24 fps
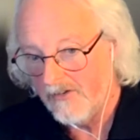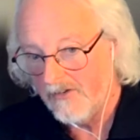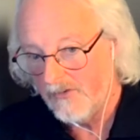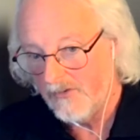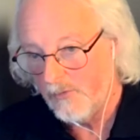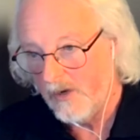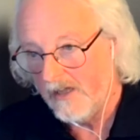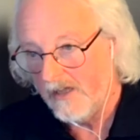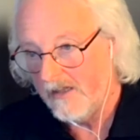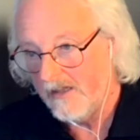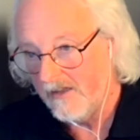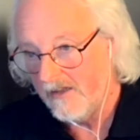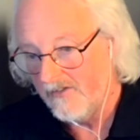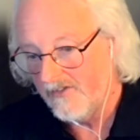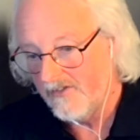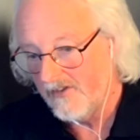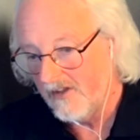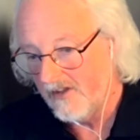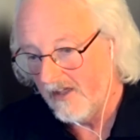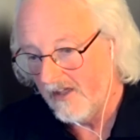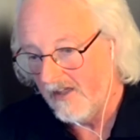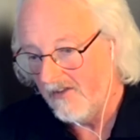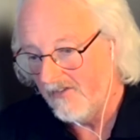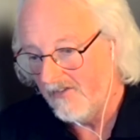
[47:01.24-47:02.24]
as well is,
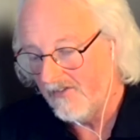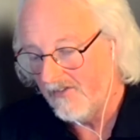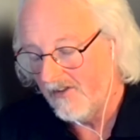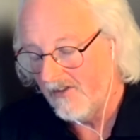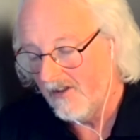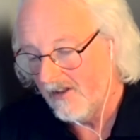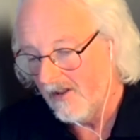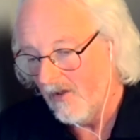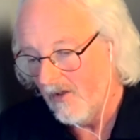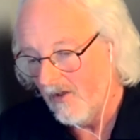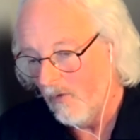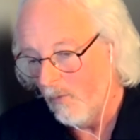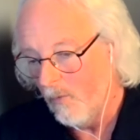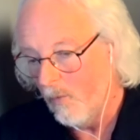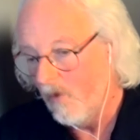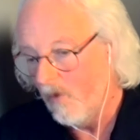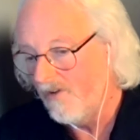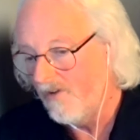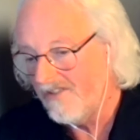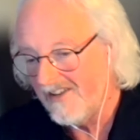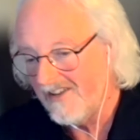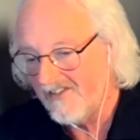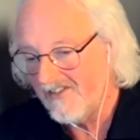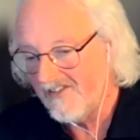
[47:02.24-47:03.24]
is
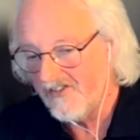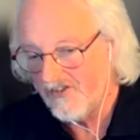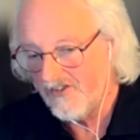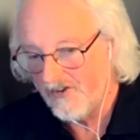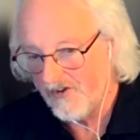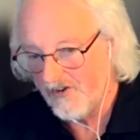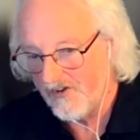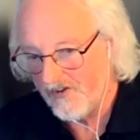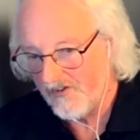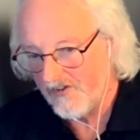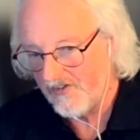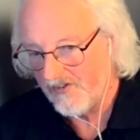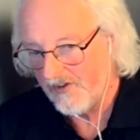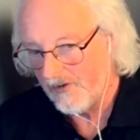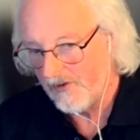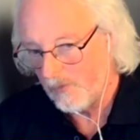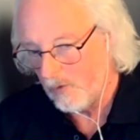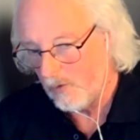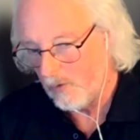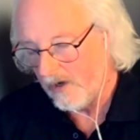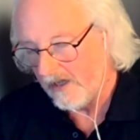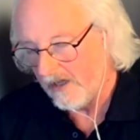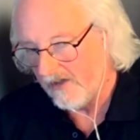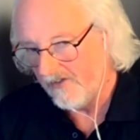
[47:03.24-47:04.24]
what this does as
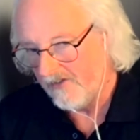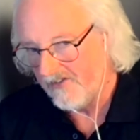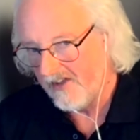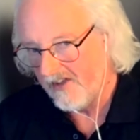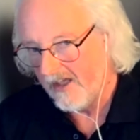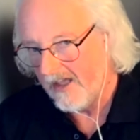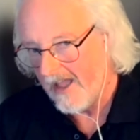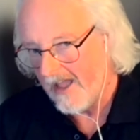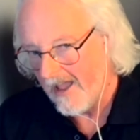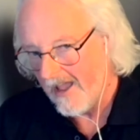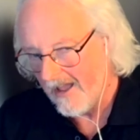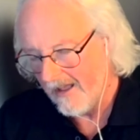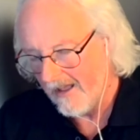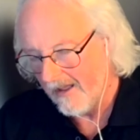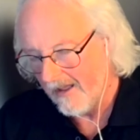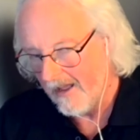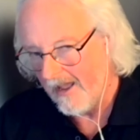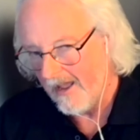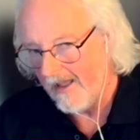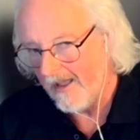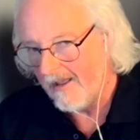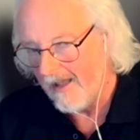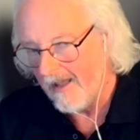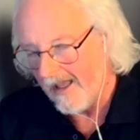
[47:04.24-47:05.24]
well is it,
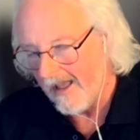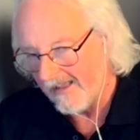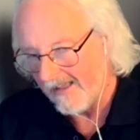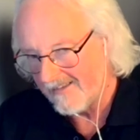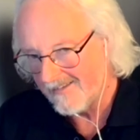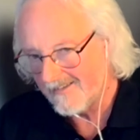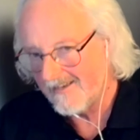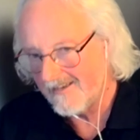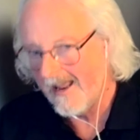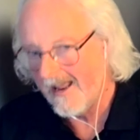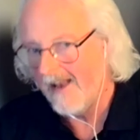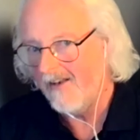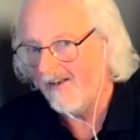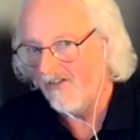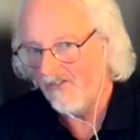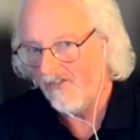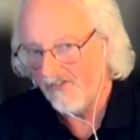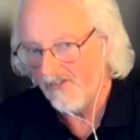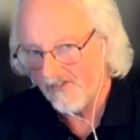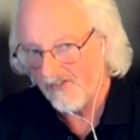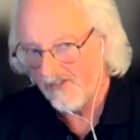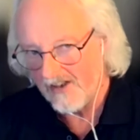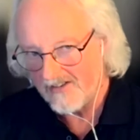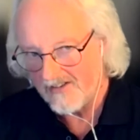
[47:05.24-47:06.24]
it
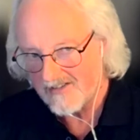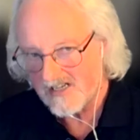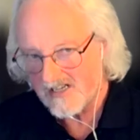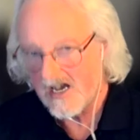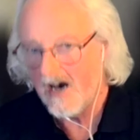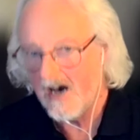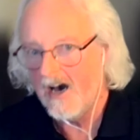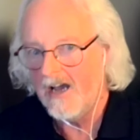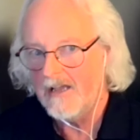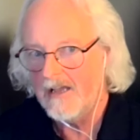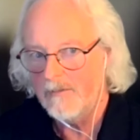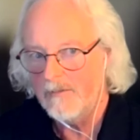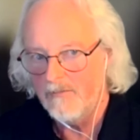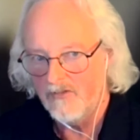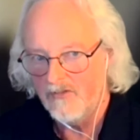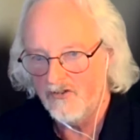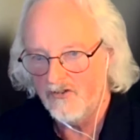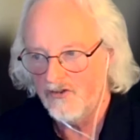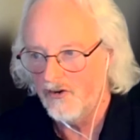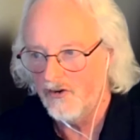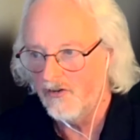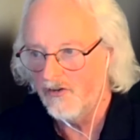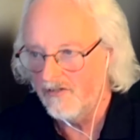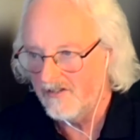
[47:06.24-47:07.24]
extends the time
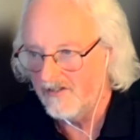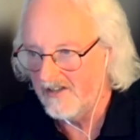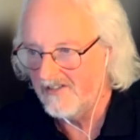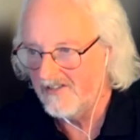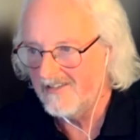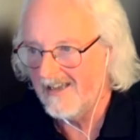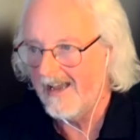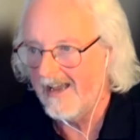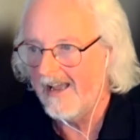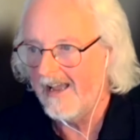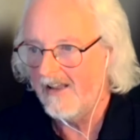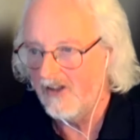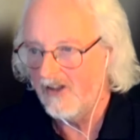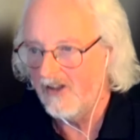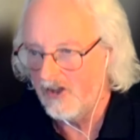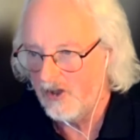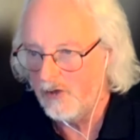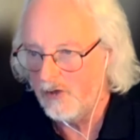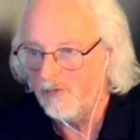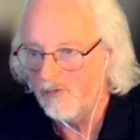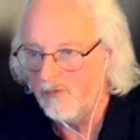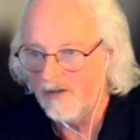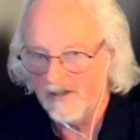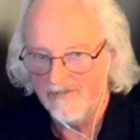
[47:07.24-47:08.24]
during the day that
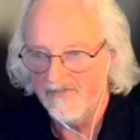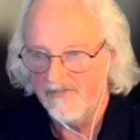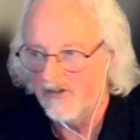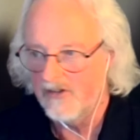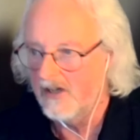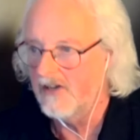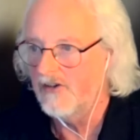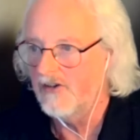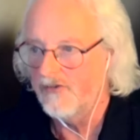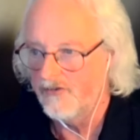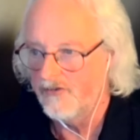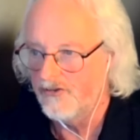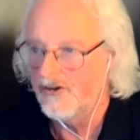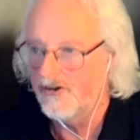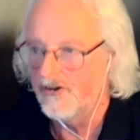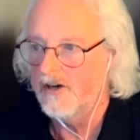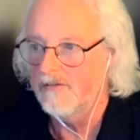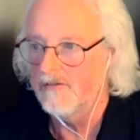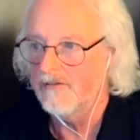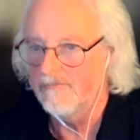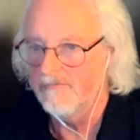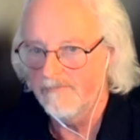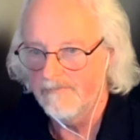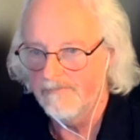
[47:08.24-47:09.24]
you can fly your
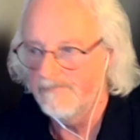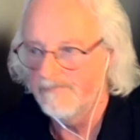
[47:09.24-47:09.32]
drone.